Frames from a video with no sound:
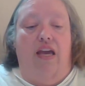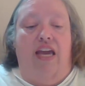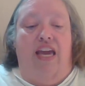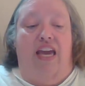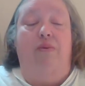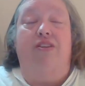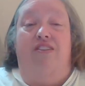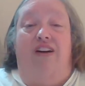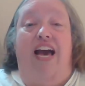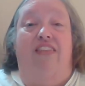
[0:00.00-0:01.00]
He was
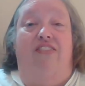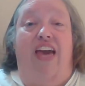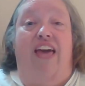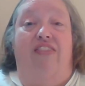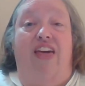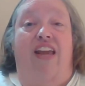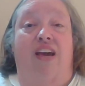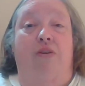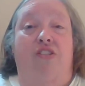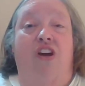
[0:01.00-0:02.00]
glad then that
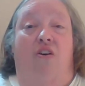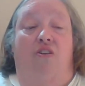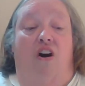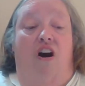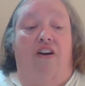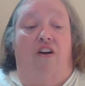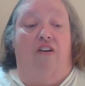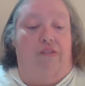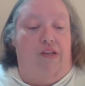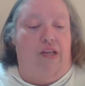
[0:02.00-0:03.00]
it was no longer.
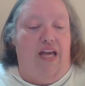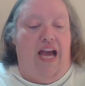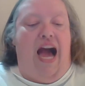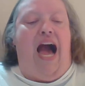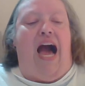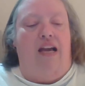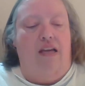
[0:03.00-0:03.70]
Ha!